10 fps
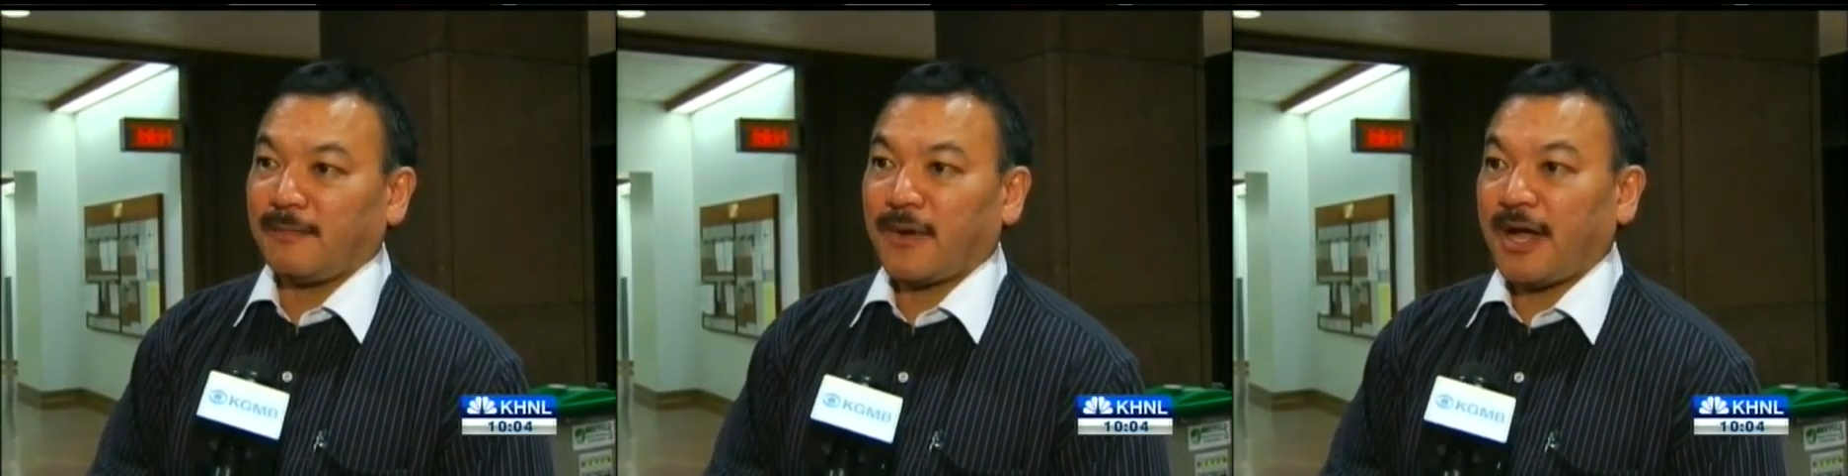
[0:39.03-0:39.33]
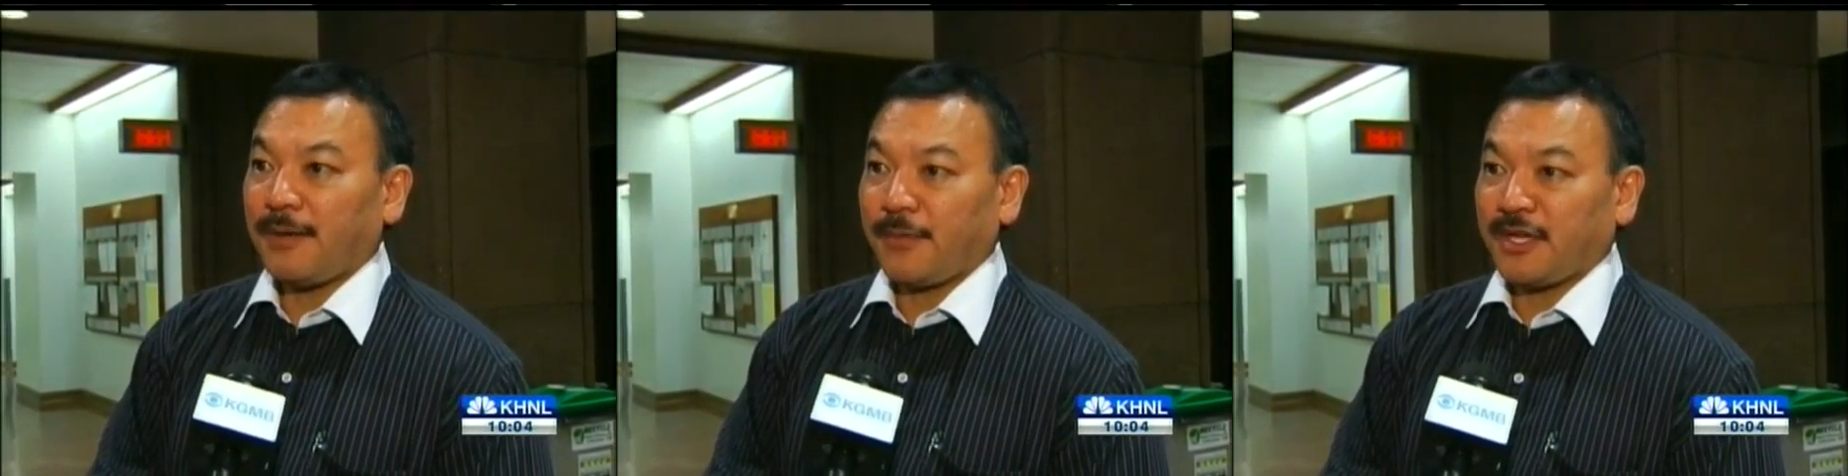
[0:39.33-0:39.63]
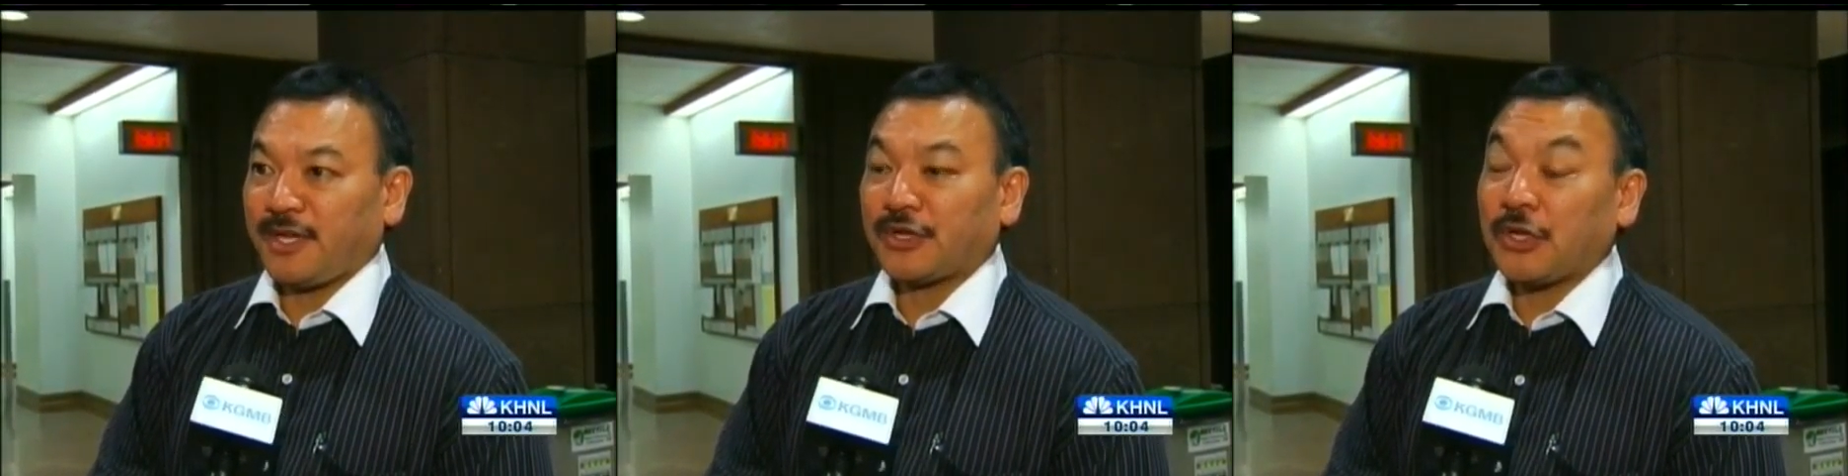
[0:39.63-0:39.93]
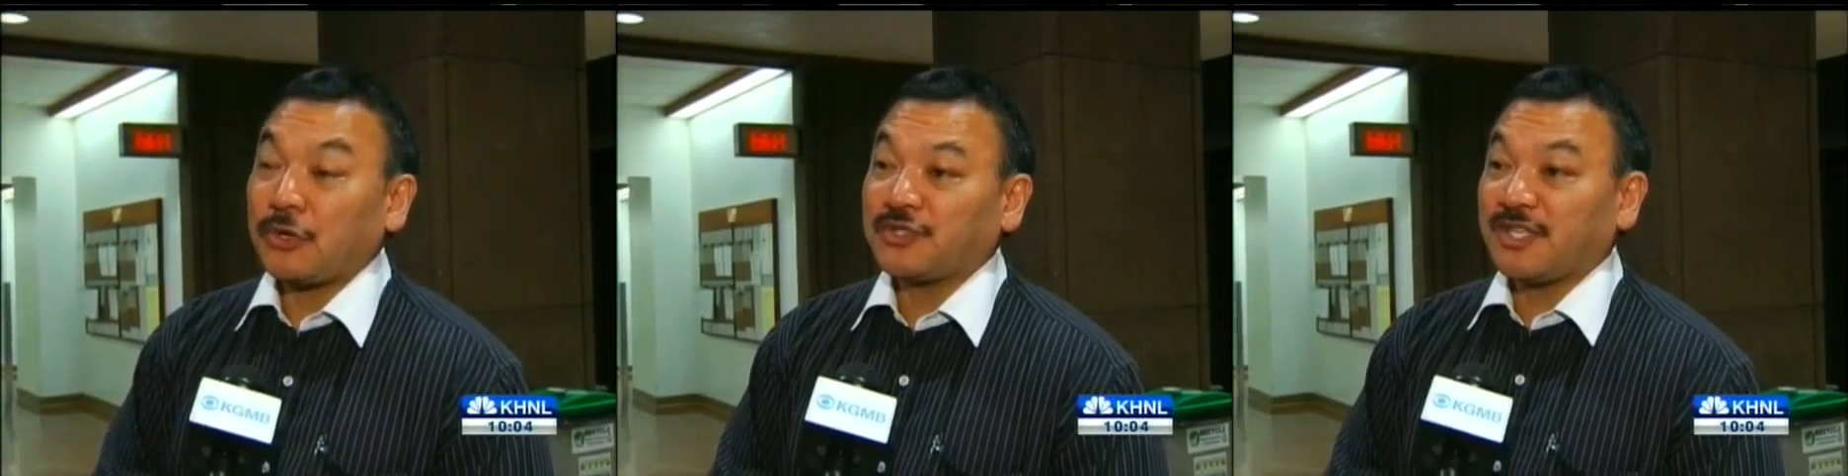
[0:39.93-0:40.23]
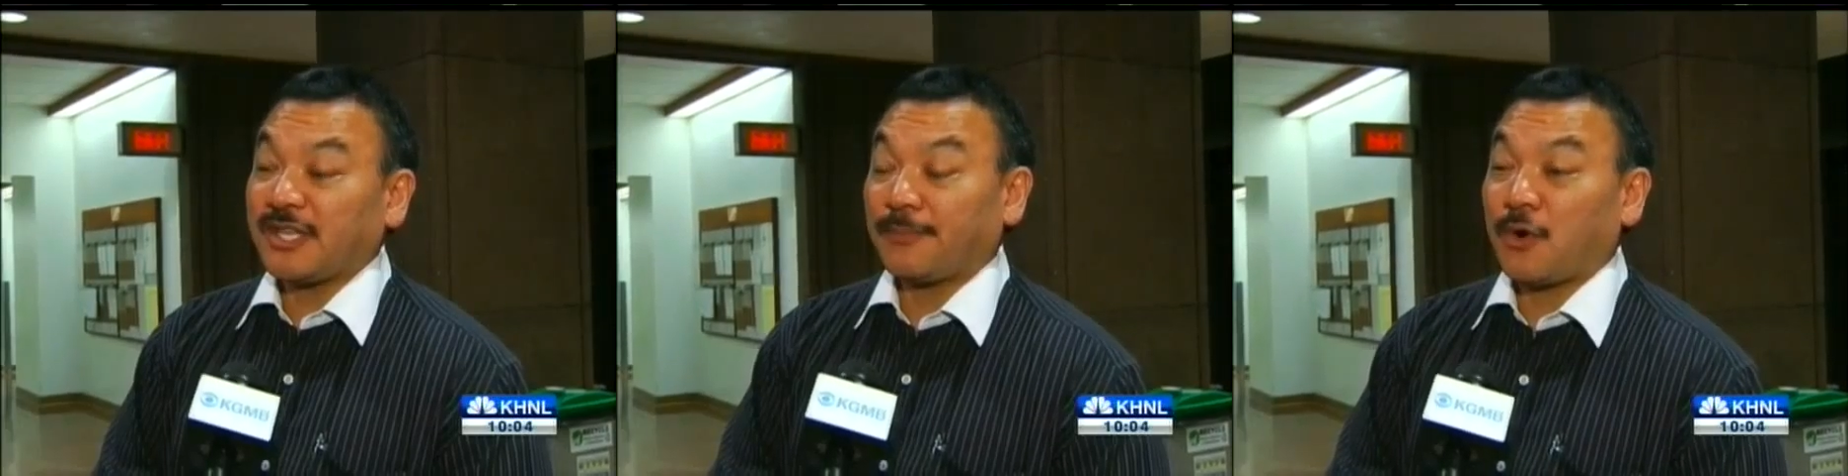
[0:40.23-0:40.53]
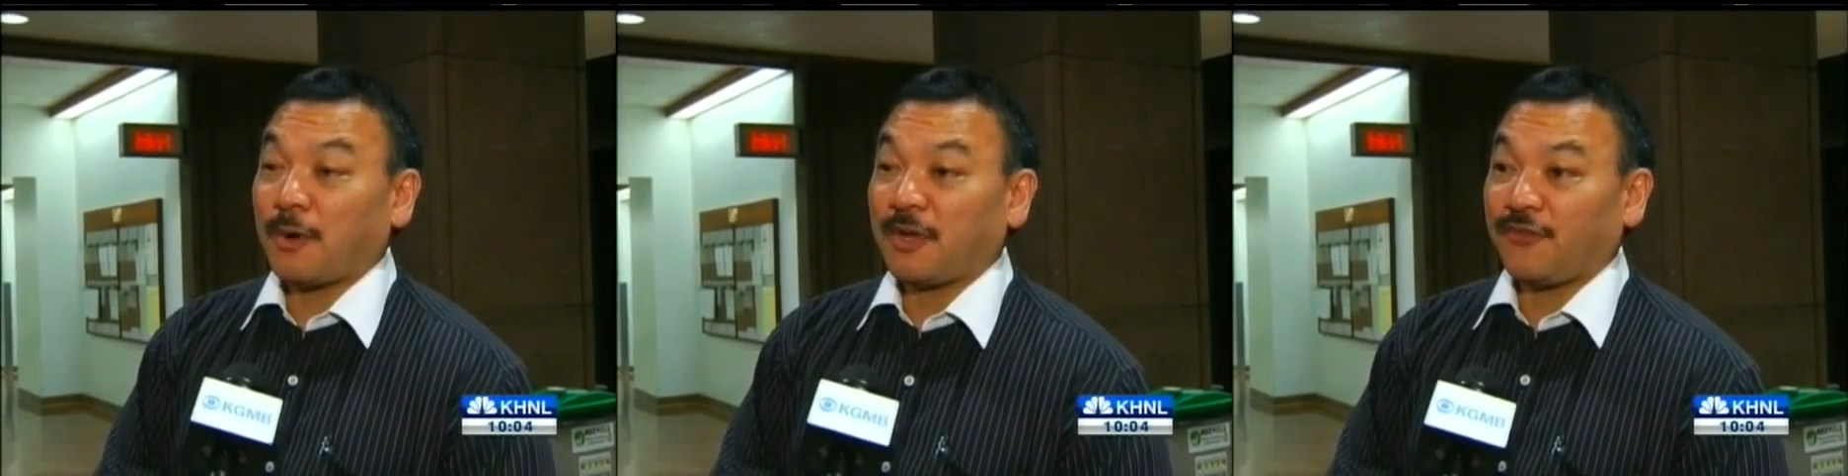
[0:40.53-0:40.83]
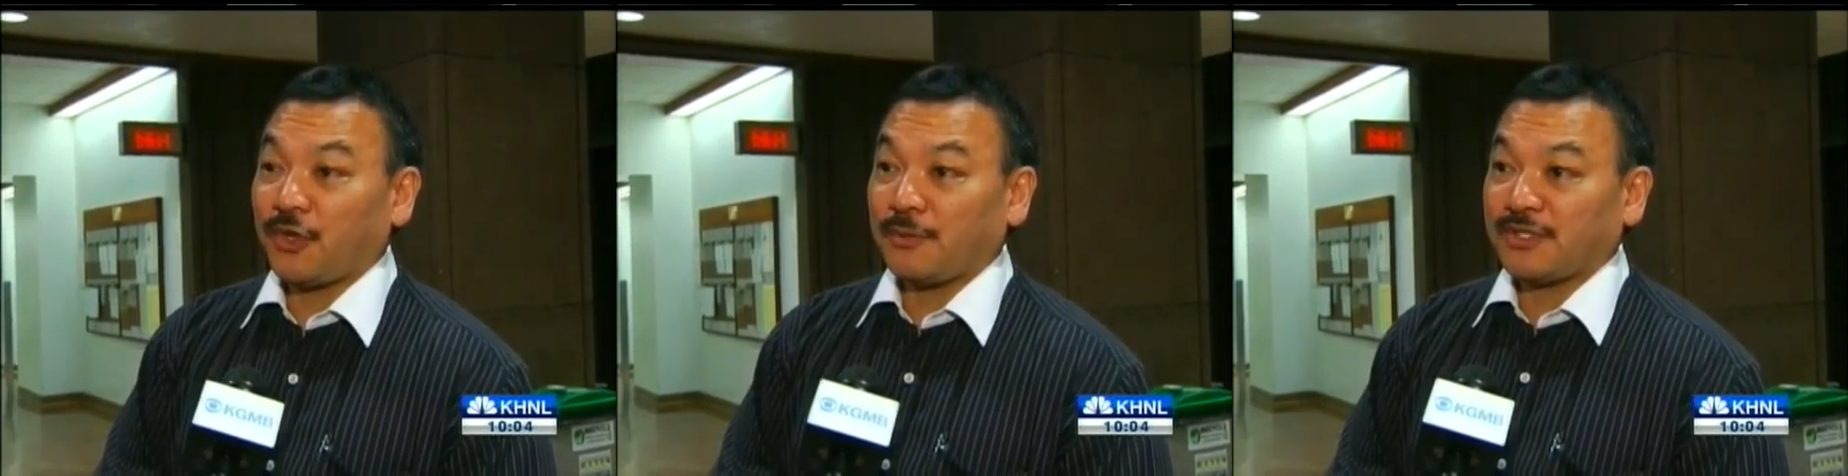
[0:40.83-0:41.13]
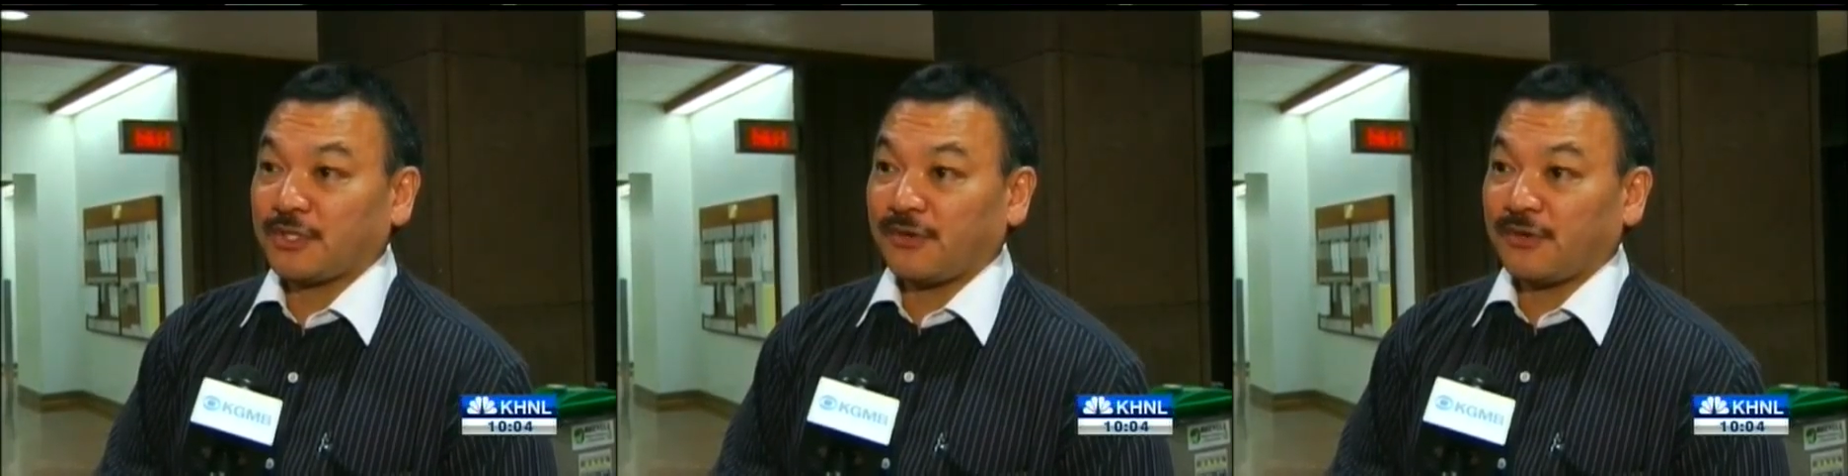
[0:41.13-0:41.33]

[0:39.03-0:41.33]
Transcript: in my opinion, closing the Department of Human